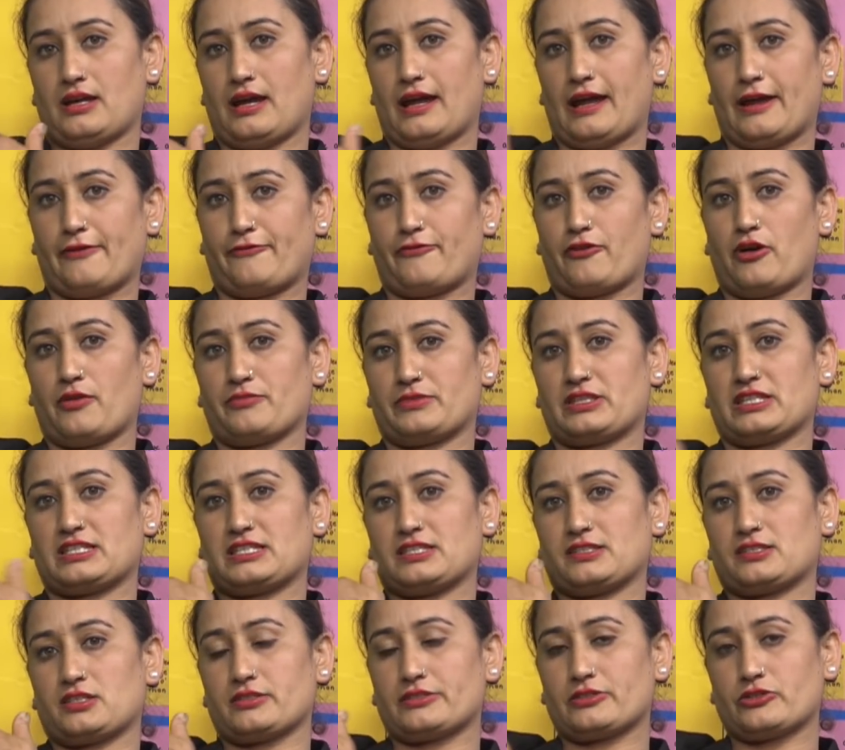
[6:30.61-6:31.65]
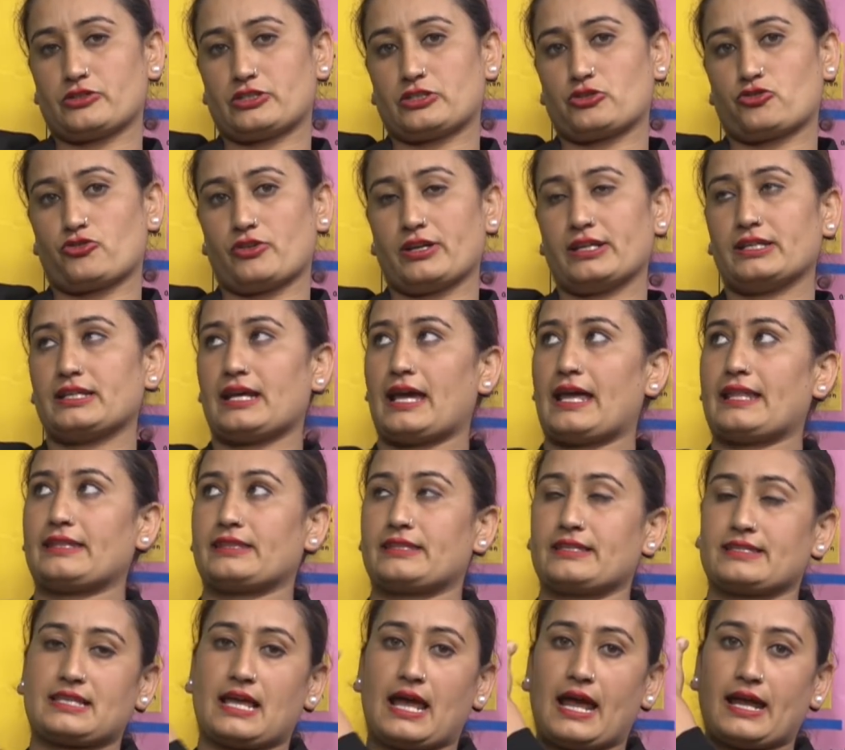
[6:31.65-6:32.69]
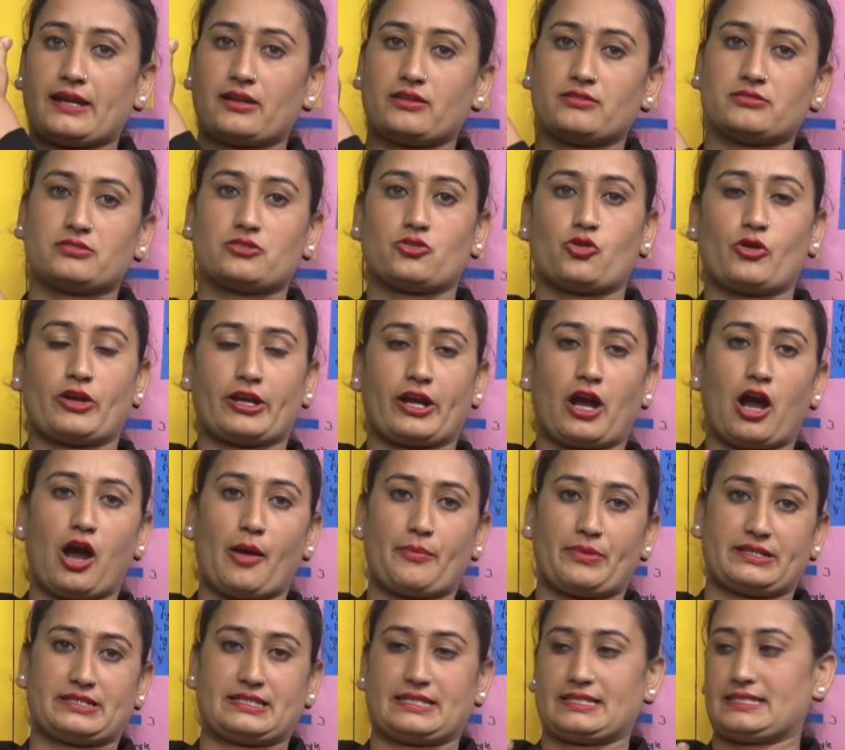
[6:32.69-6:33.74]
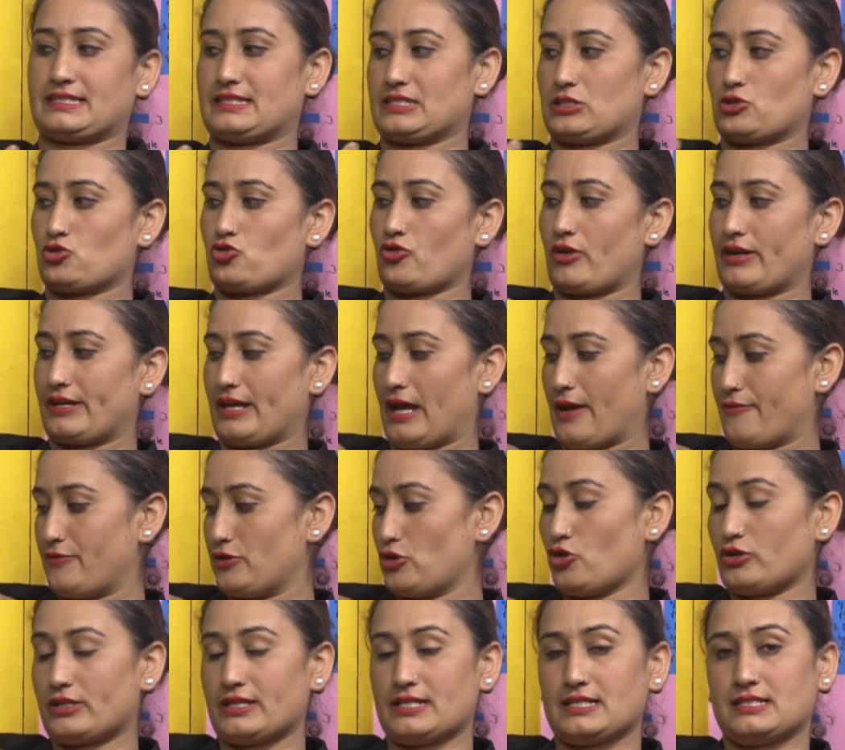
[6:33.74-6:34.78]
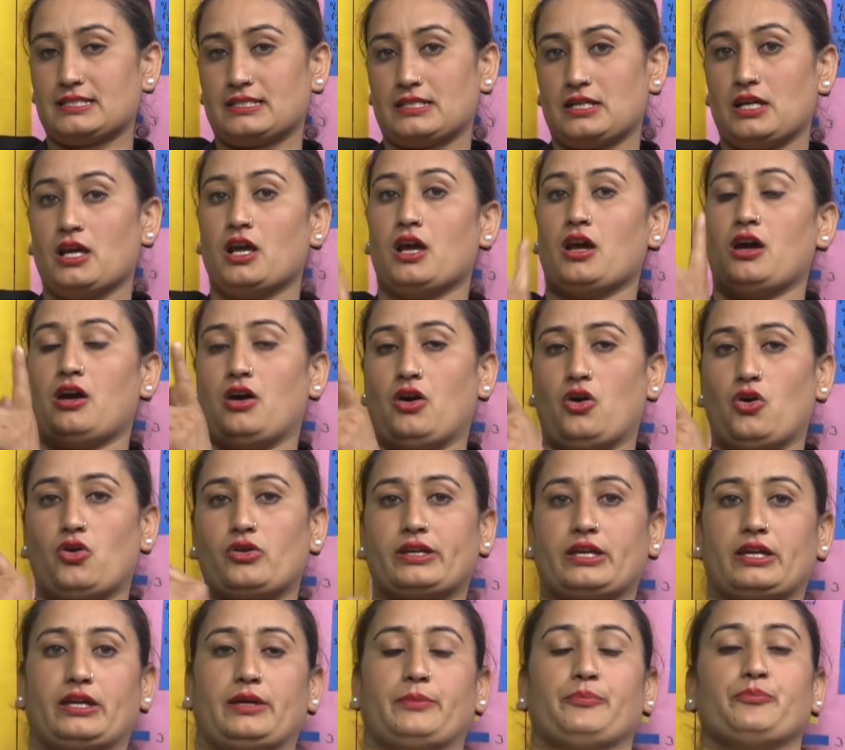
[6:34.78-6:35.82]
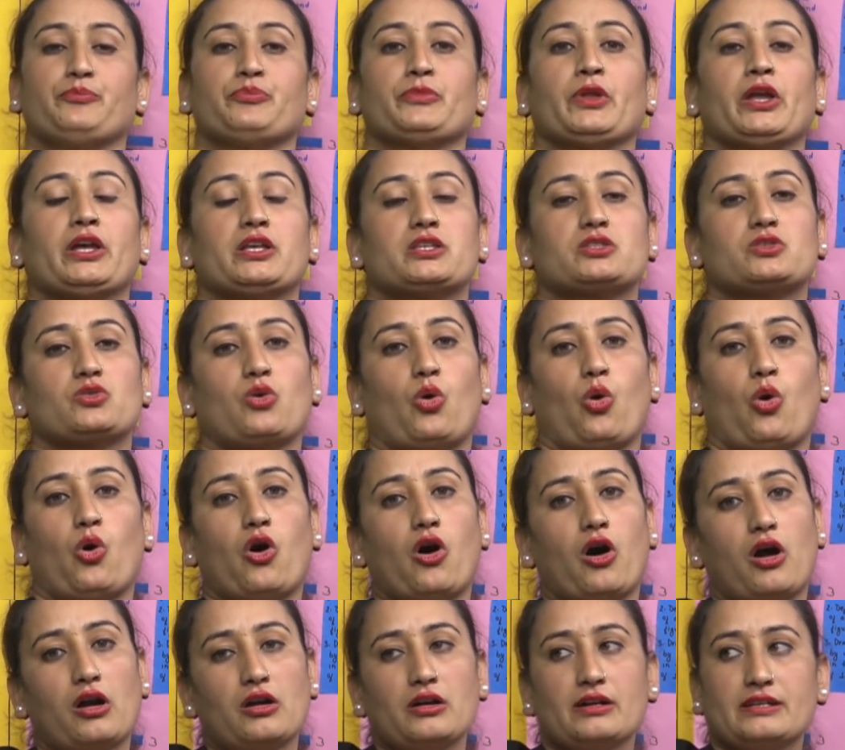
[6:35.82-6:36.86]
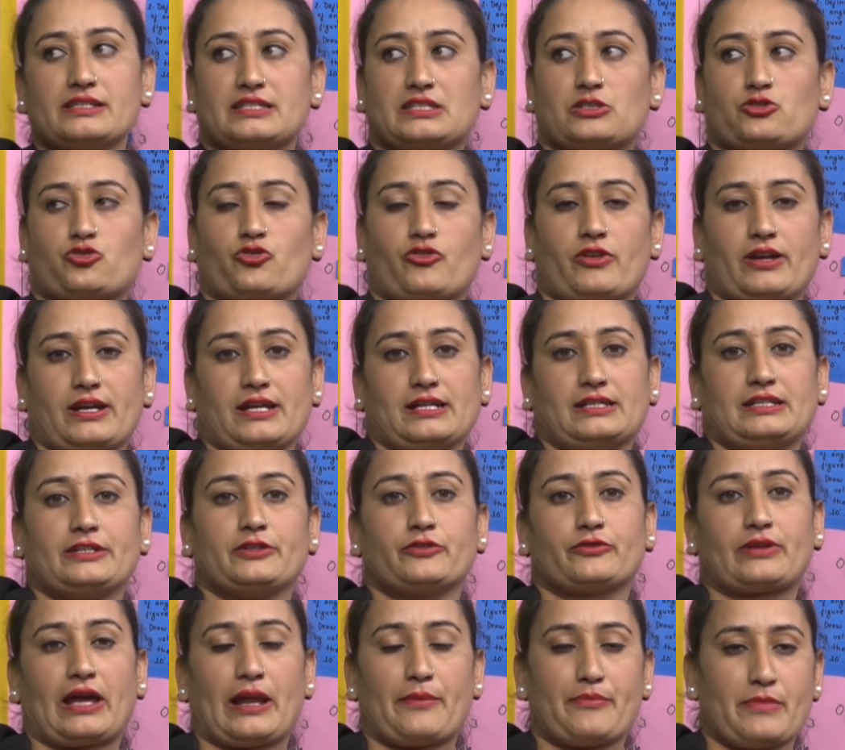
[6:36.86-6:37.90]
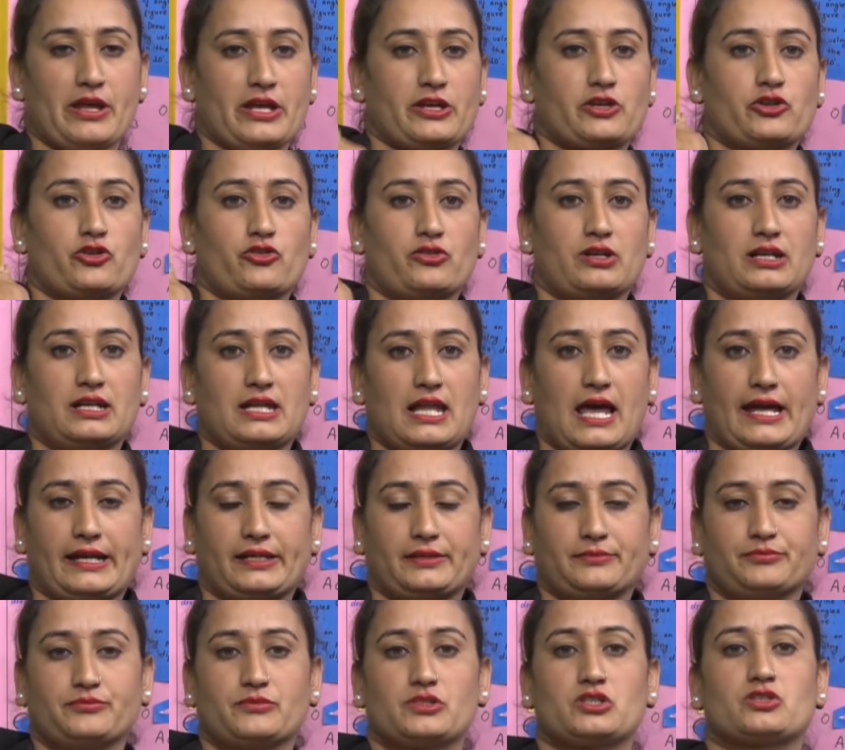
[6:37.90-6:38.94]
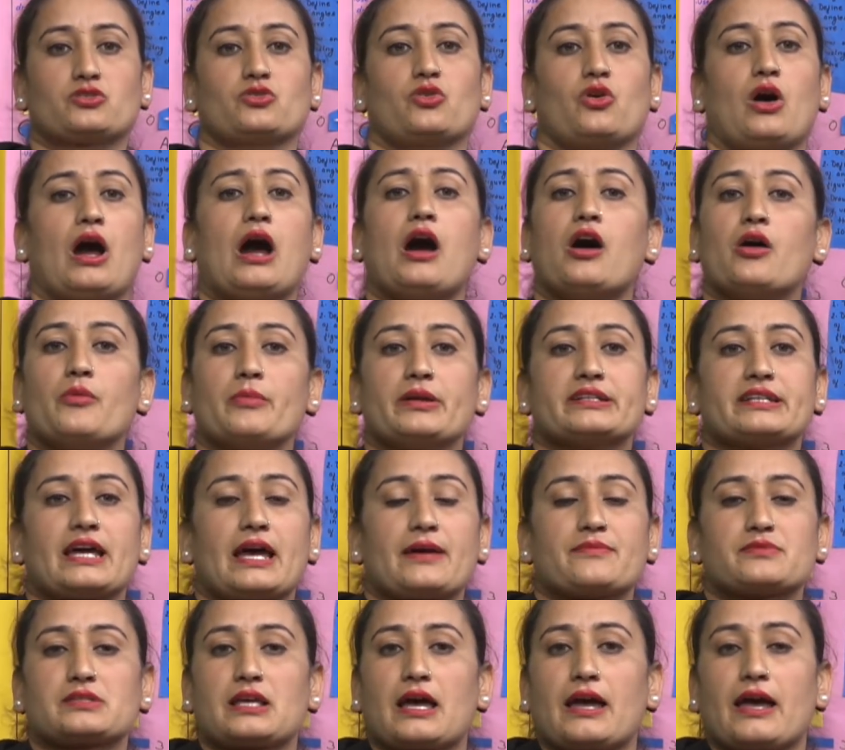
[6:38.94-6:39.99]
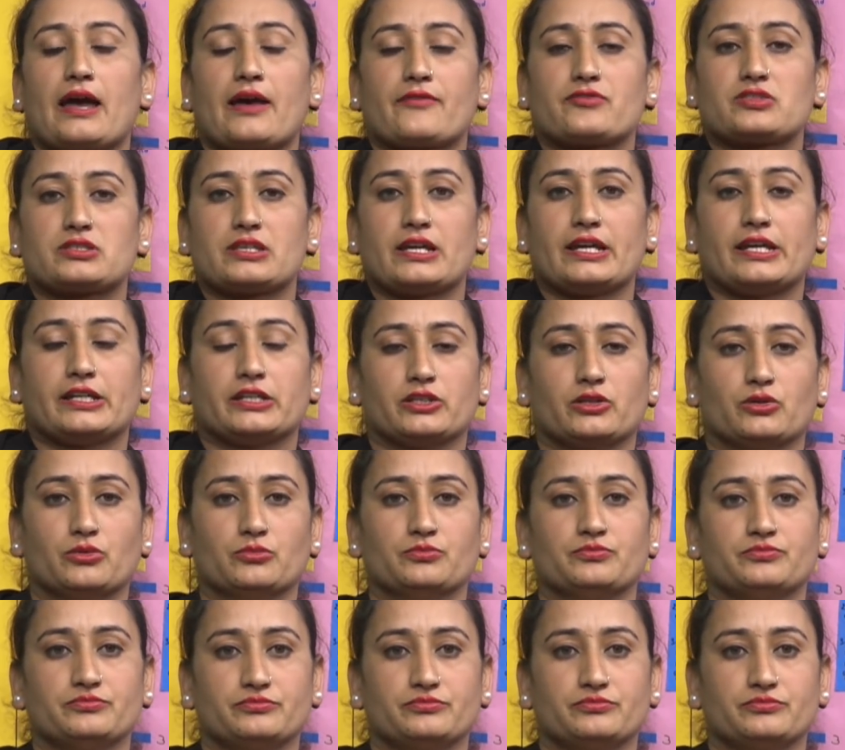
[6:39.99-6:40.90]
I found this is also straight and this hand also going up. It's straight. Have you noticed? Okay. So, or straightly you can make your line. So, how many types I have said you?